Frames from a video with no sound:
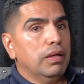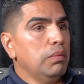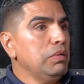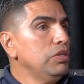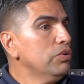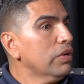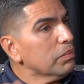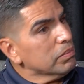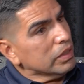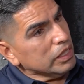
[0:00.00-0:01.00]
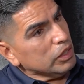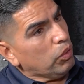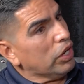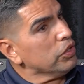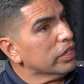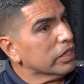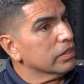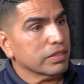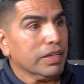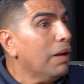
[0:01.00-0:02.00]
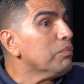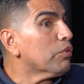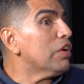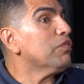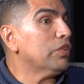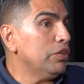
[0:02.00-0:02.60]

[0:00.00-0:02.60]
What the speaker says: I mean, you don't have money. Why are you gonna say I'm grateful that